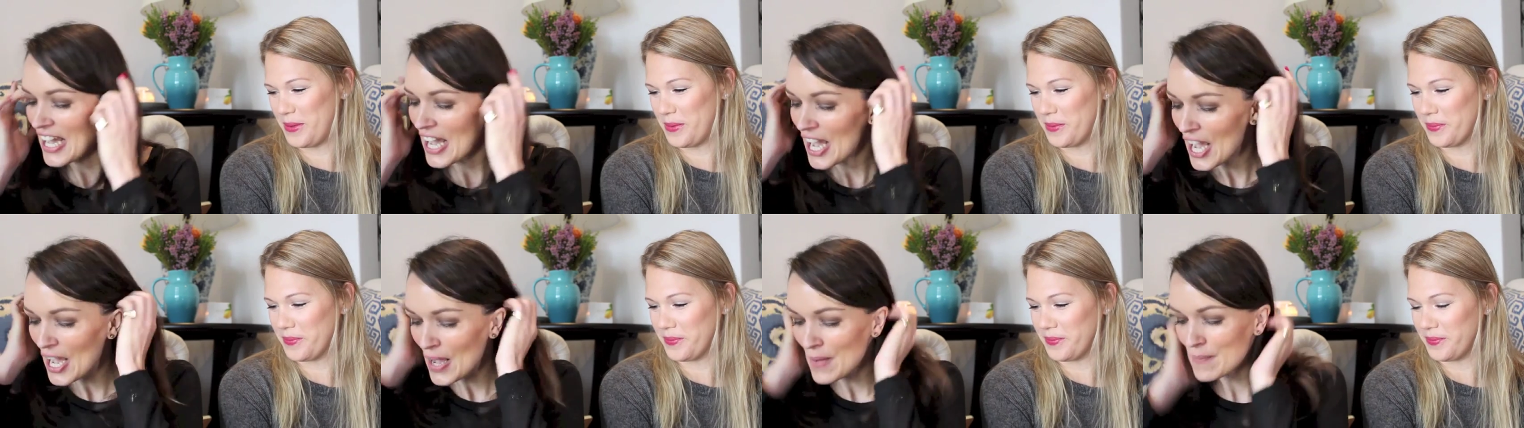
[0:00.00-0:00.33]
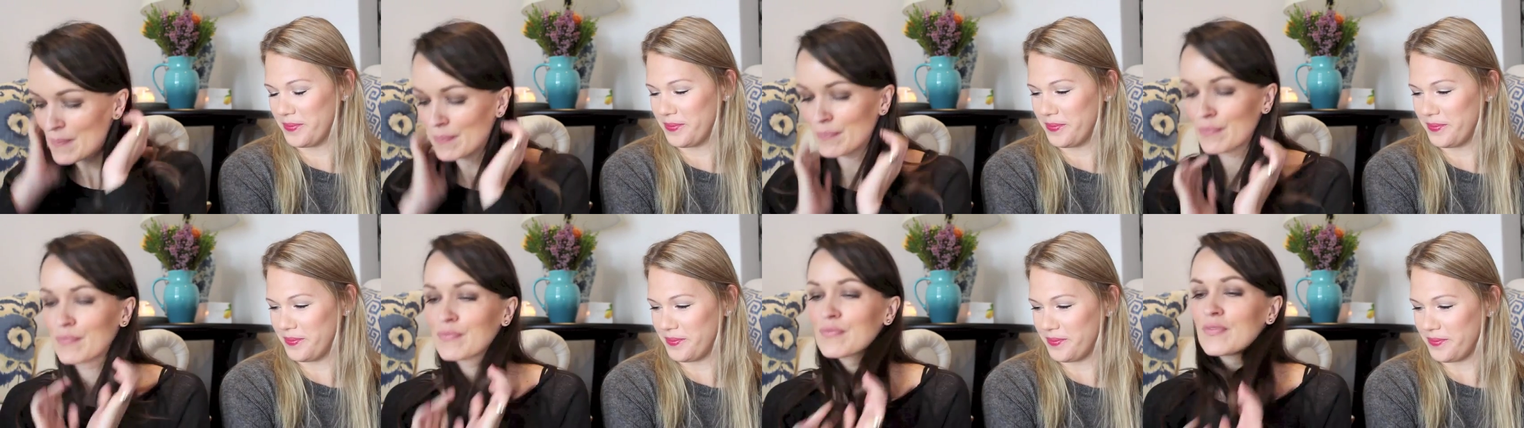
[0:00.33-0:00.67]

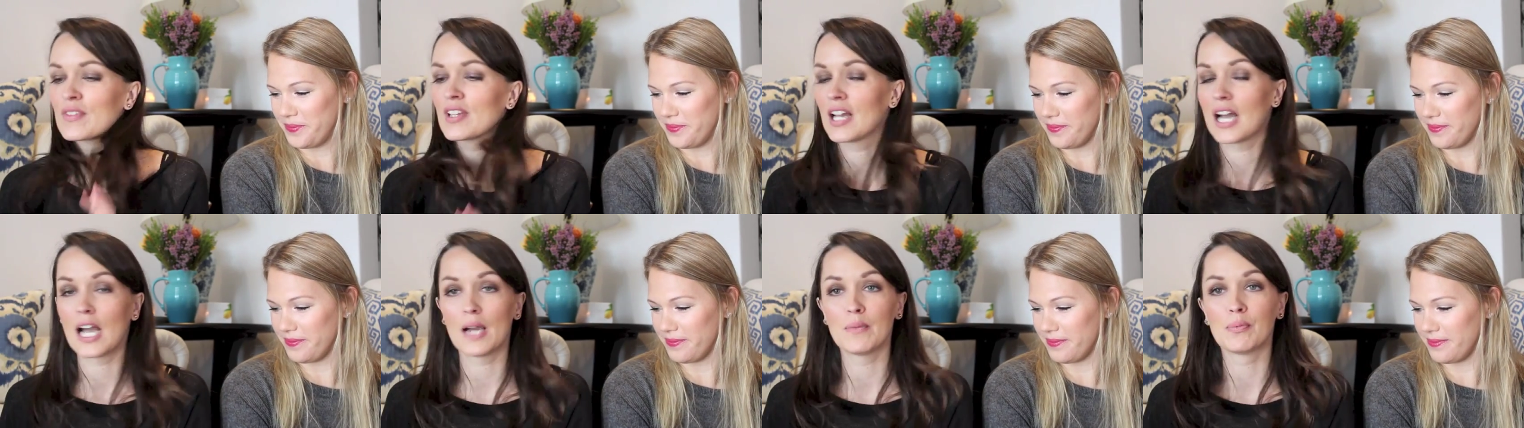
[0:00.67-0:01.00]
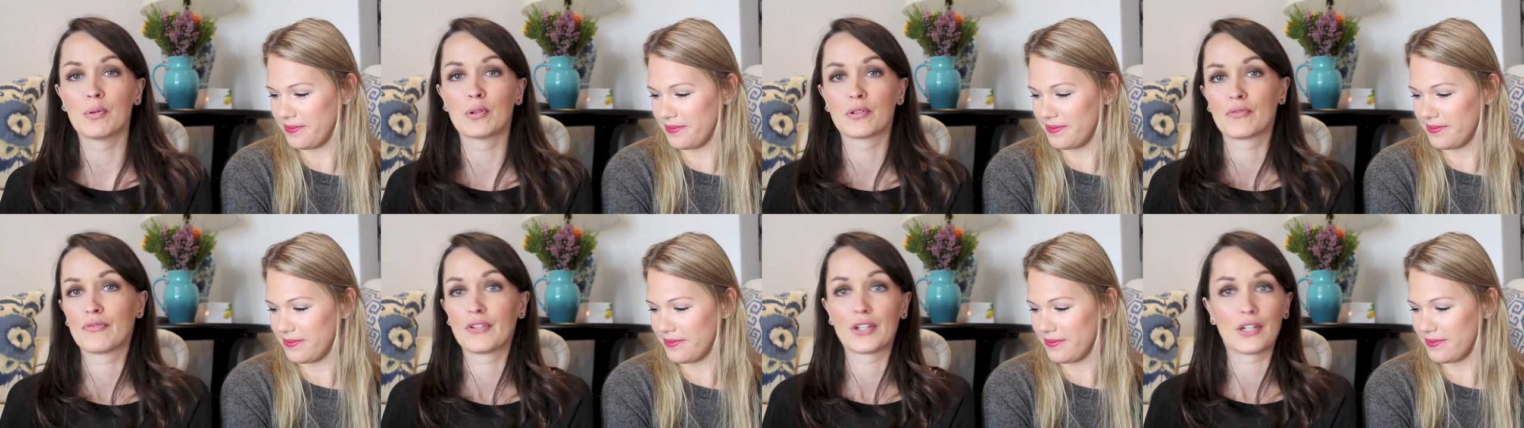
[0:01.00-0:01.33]
Speaker 1: Um, I
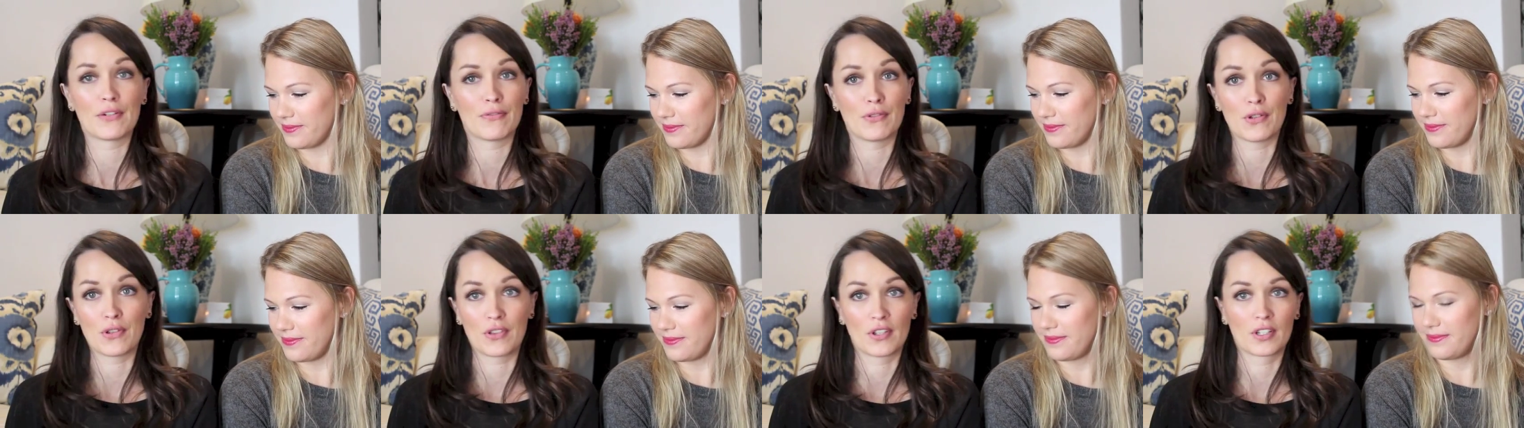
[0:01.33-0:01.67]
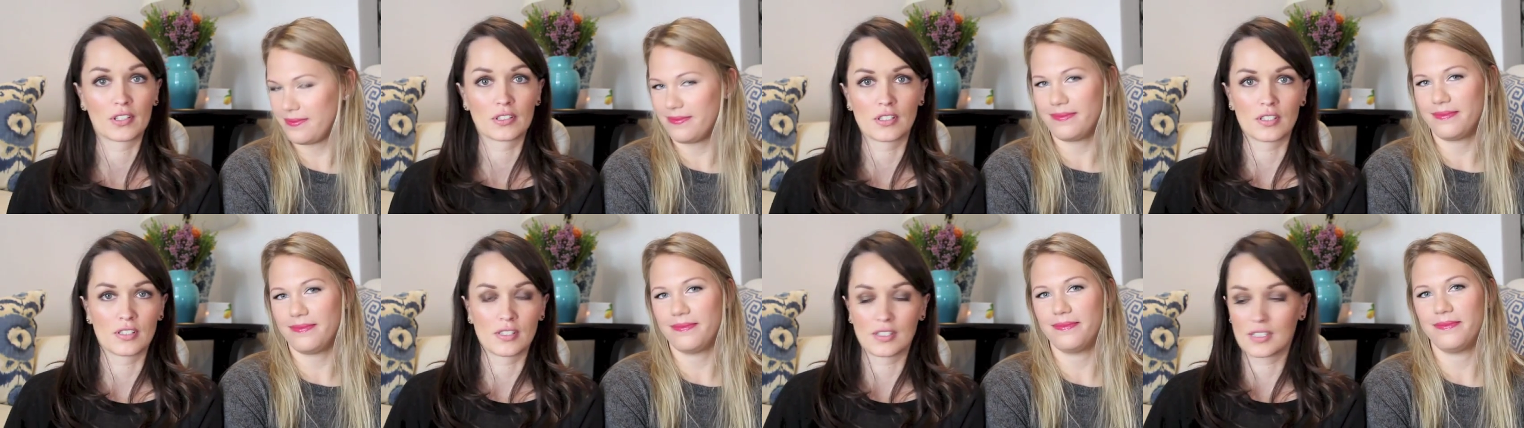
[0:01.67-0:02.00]
bought very few
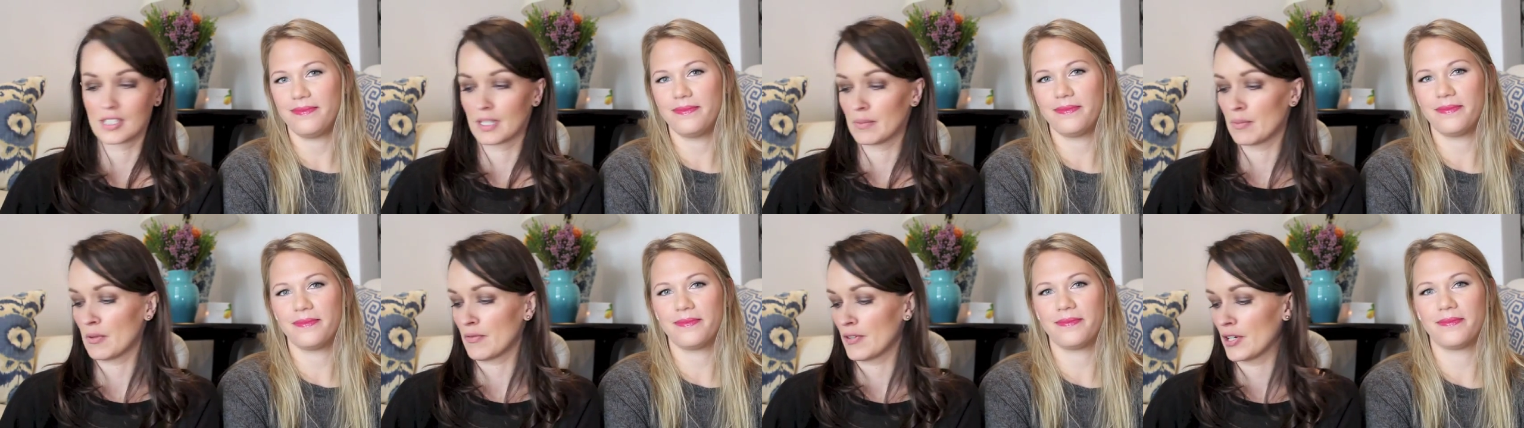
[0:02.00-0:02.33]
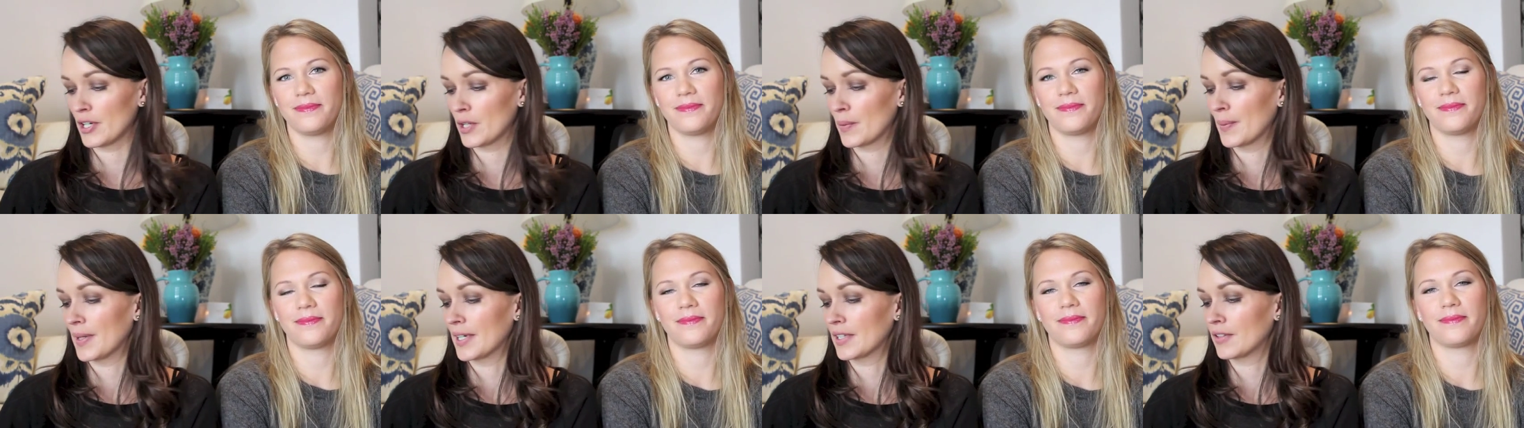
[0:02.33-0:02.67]
things, so this is going to be
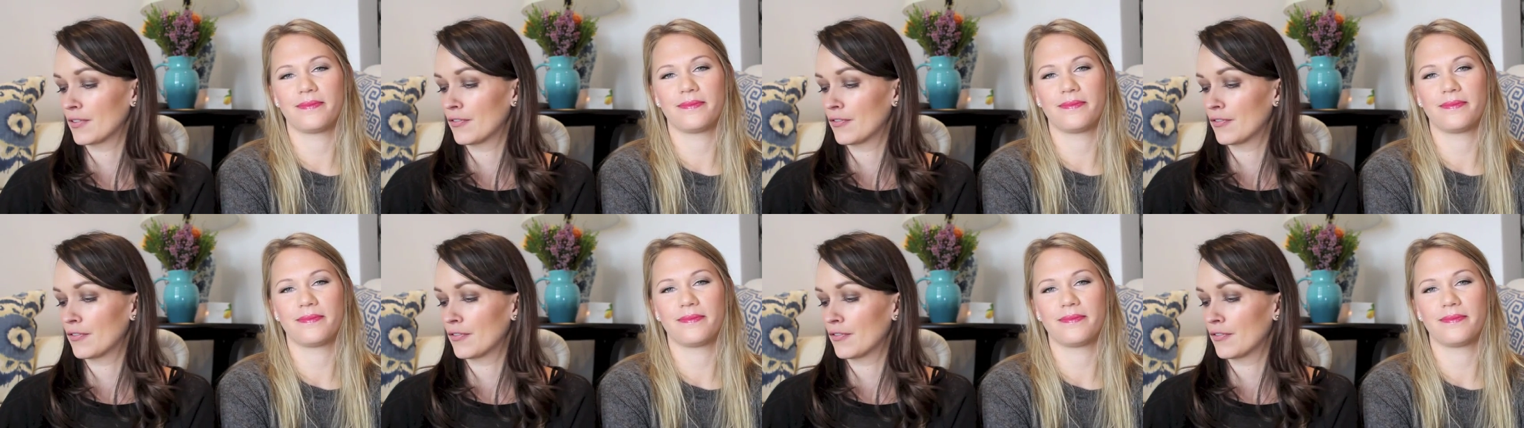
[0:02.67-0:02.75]
very quick.